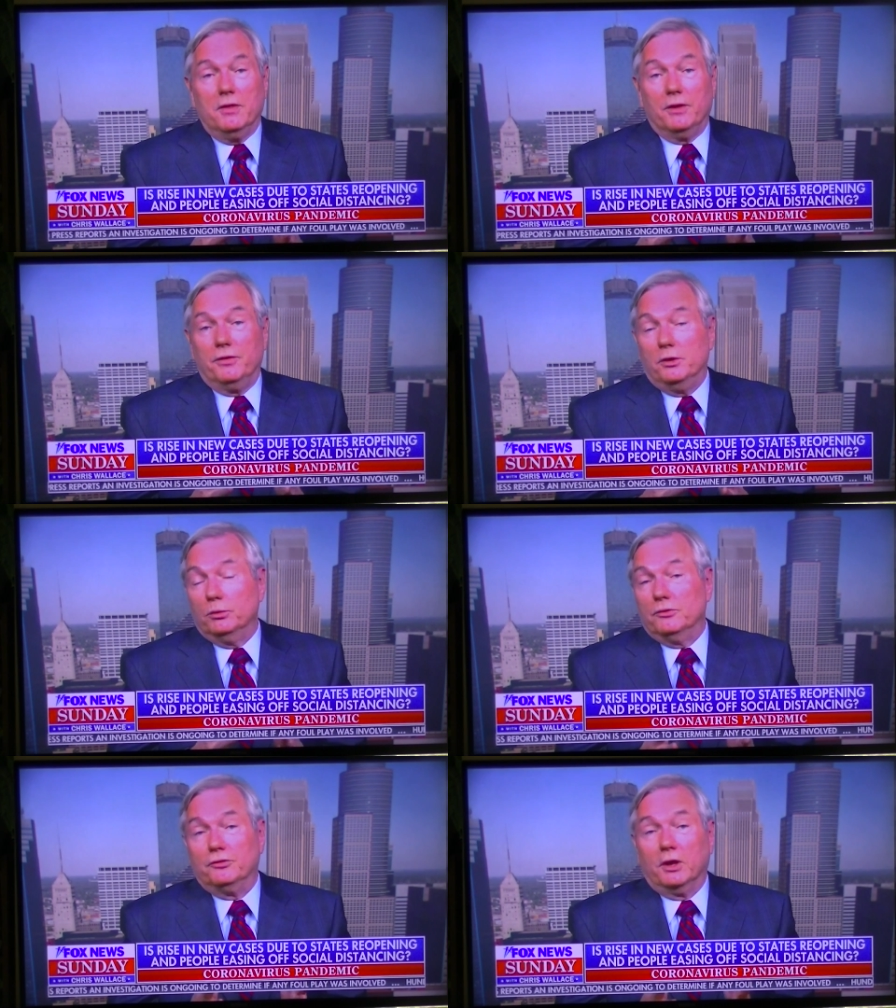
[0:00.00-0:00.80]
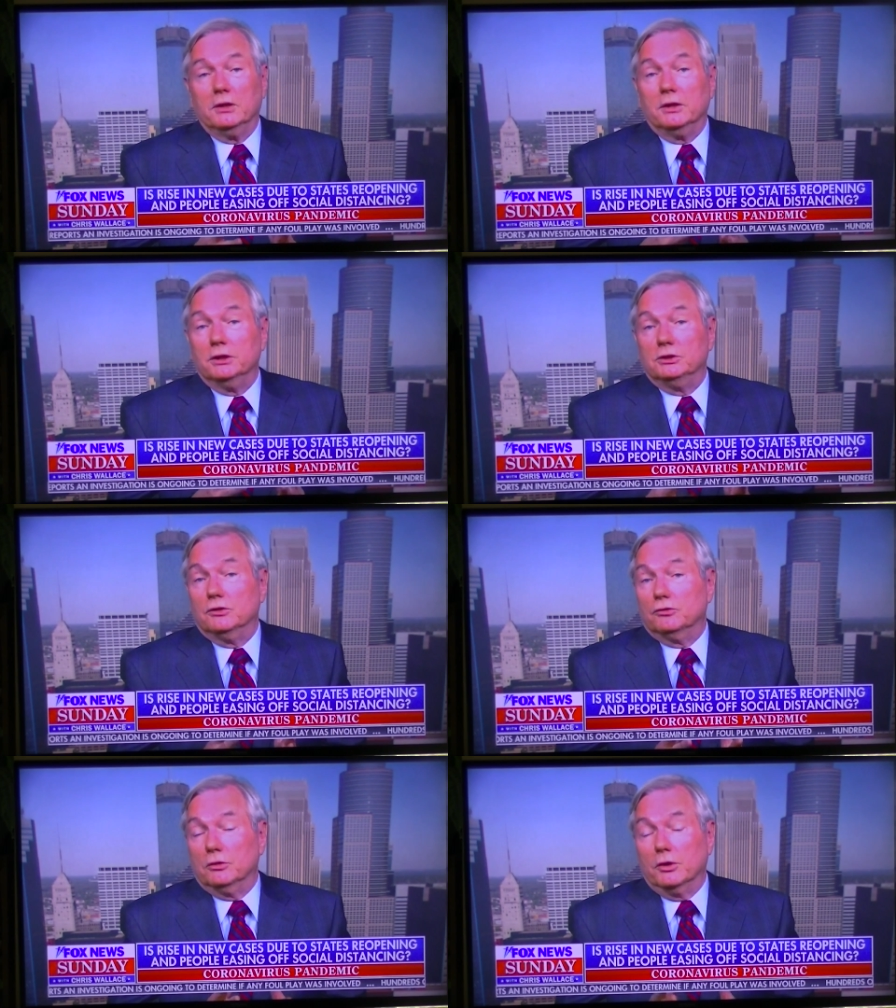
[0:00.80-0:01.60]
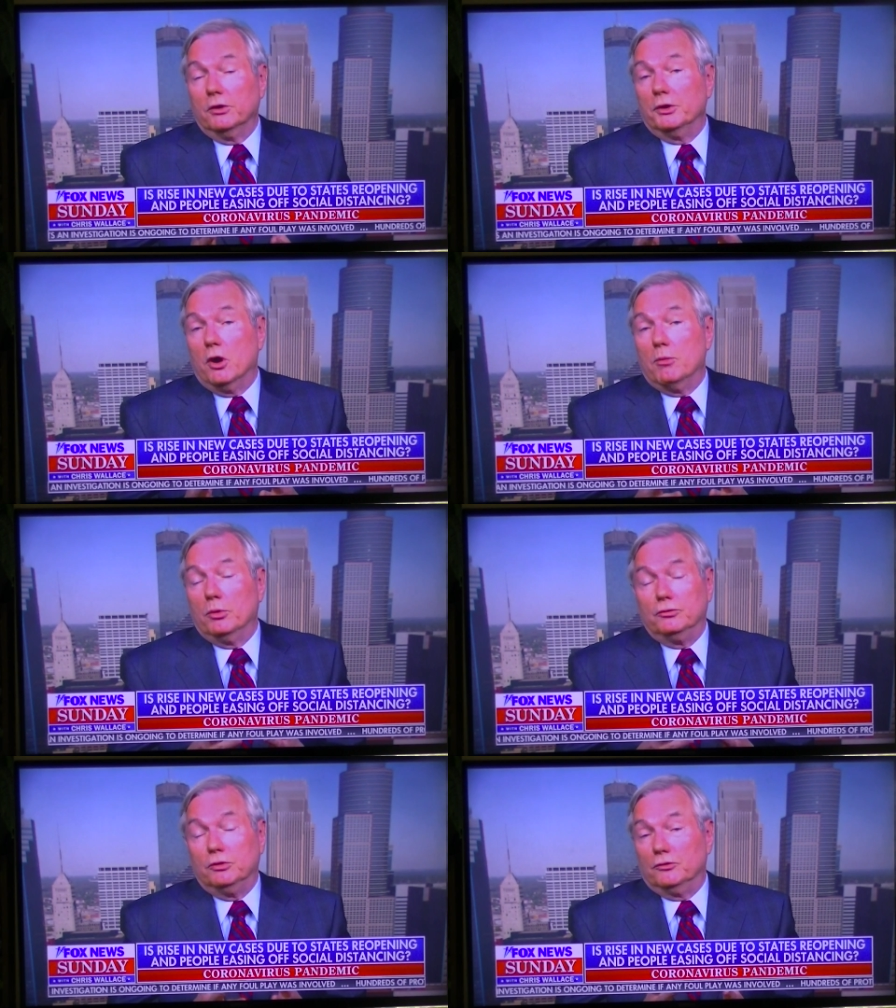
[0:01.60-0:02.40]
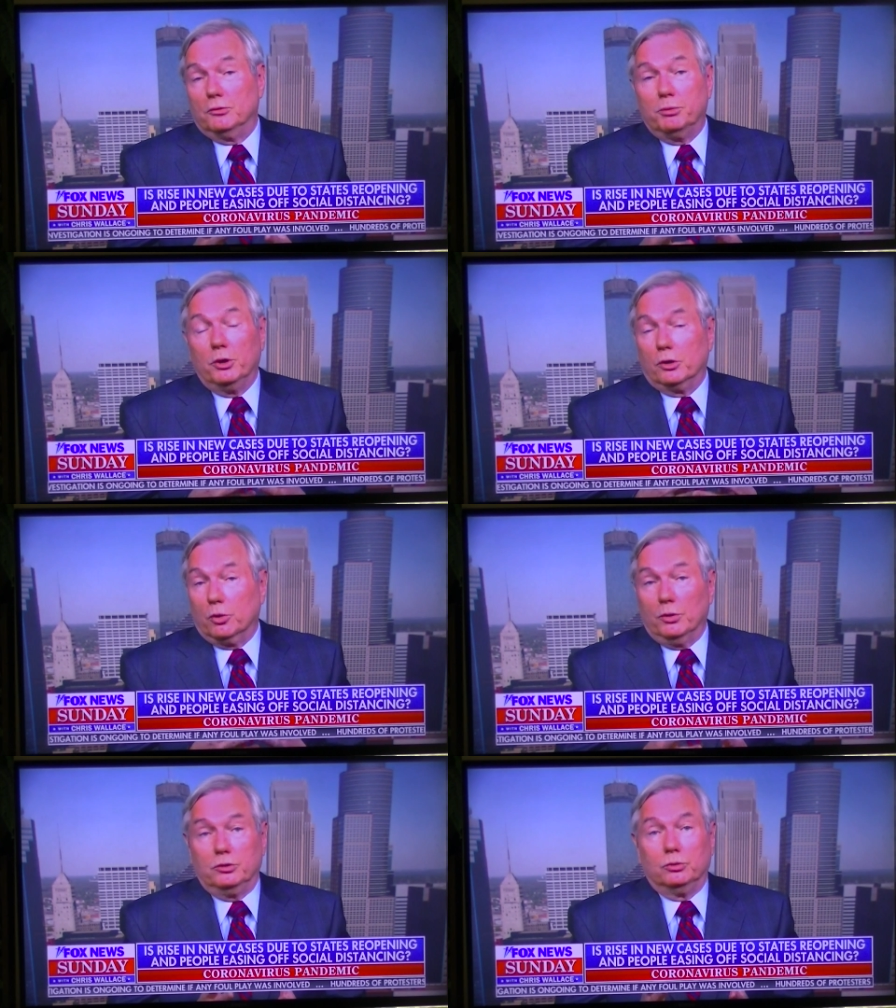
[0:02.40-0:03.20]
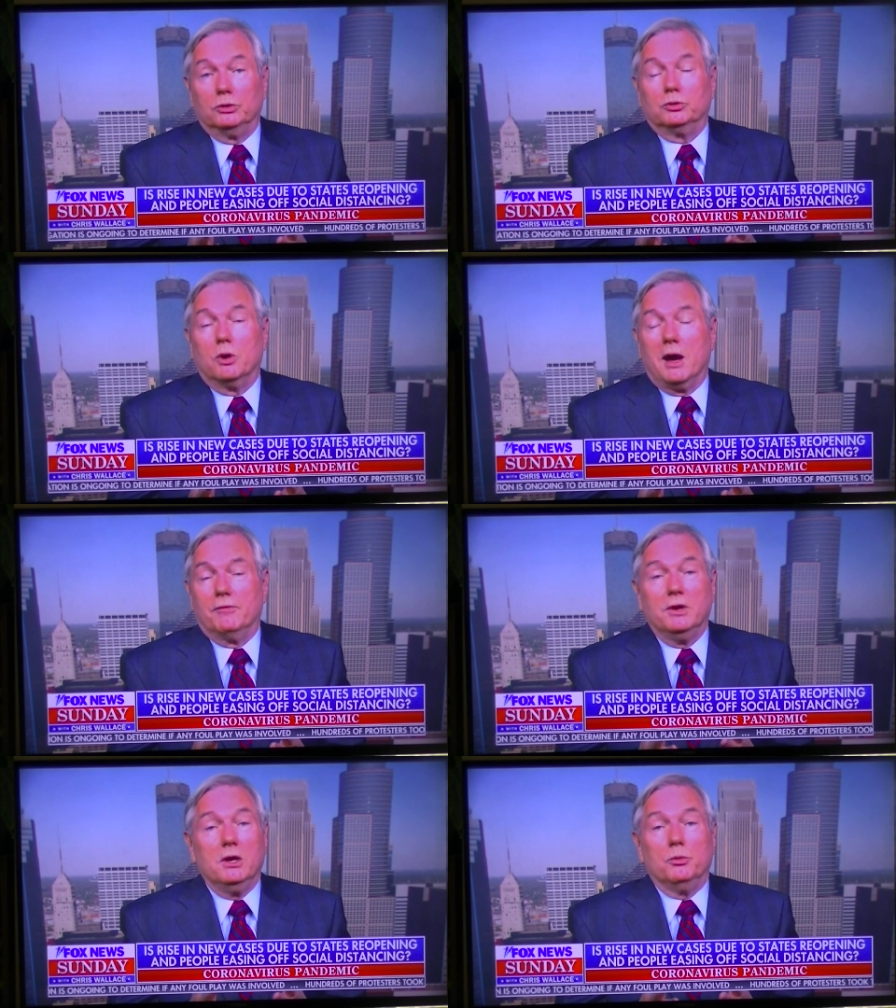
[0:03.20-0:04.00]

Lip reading: that then would suddenly just literally almost disappear, go into a trough,